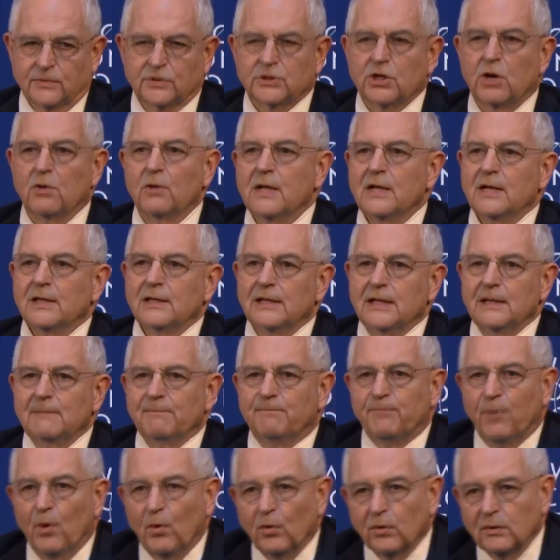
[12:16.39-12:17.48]
So the
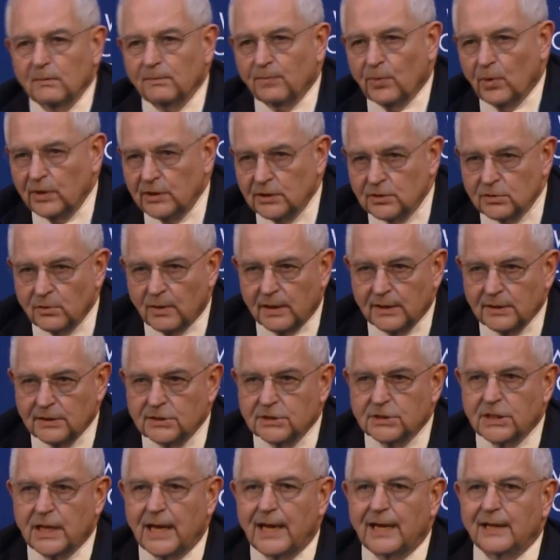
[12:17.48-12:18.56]
important point to
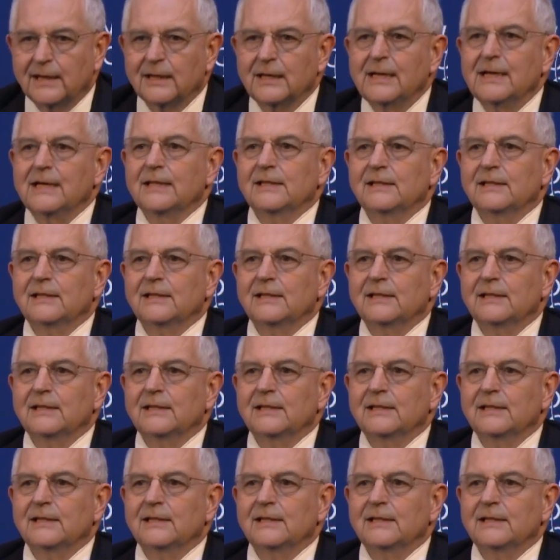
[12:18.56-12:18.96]
understand,